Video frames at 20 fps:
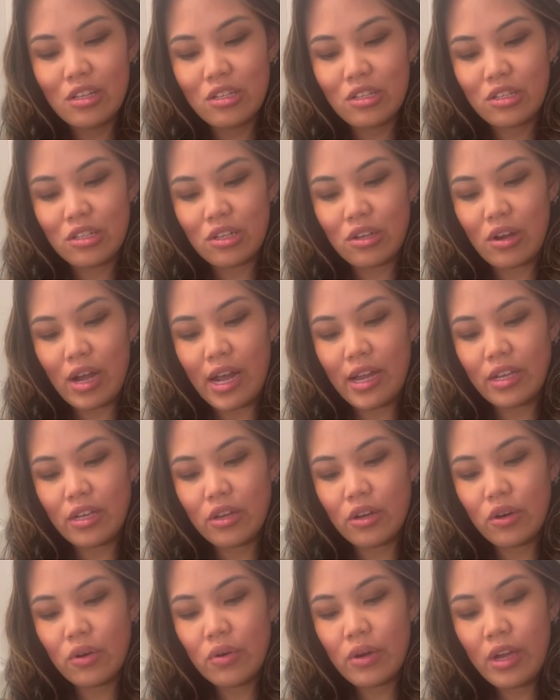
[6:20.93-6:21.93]
so i
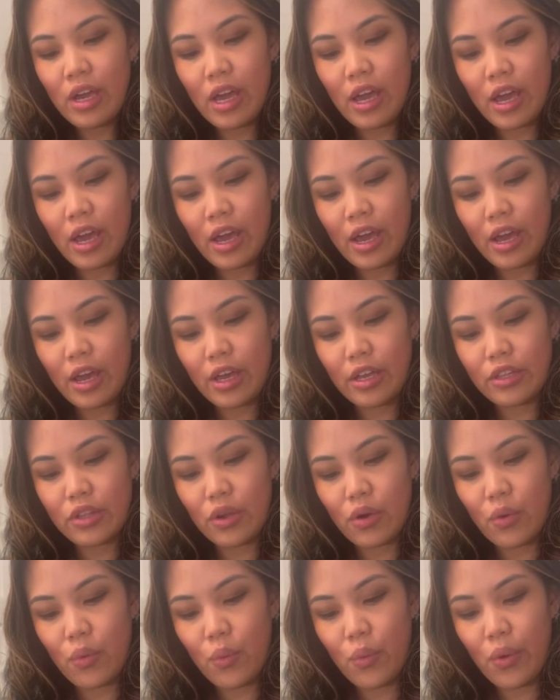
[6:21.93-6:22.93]
go ahead
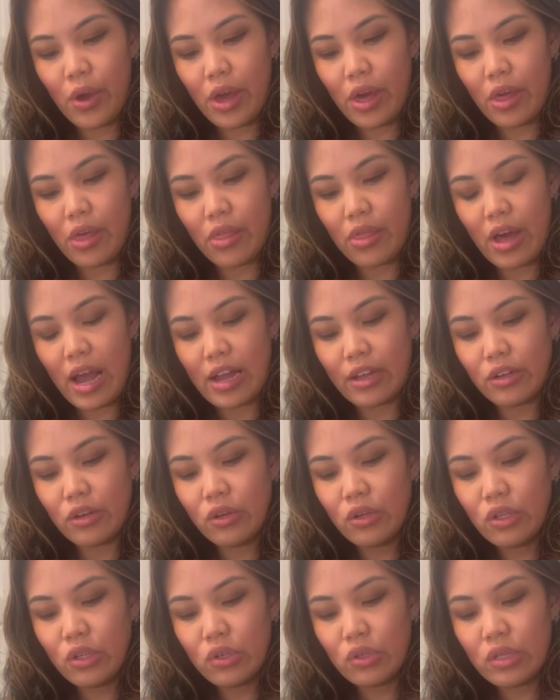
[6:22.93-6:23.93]
with i
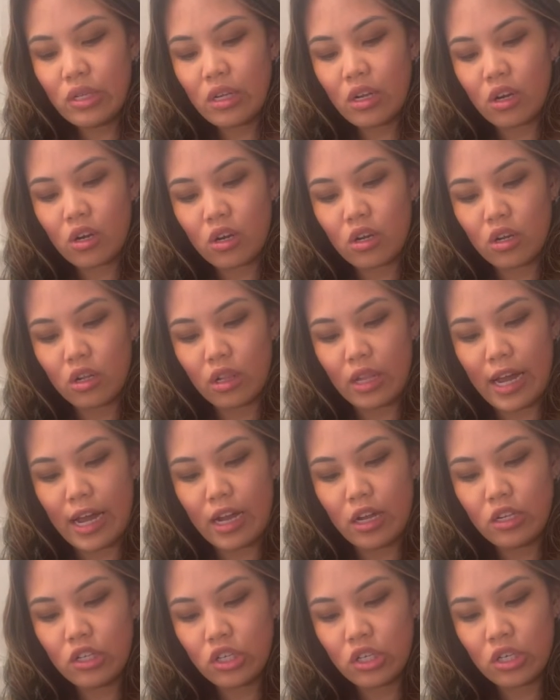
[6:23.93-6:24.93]
don't use a curl
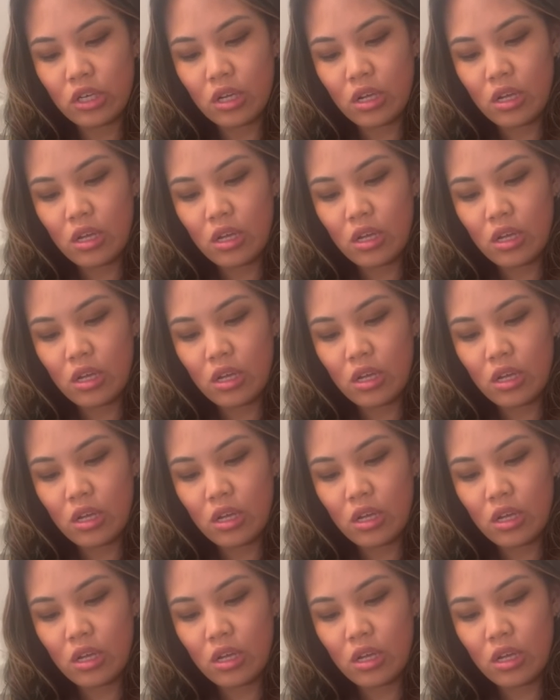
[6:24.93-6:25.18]
lash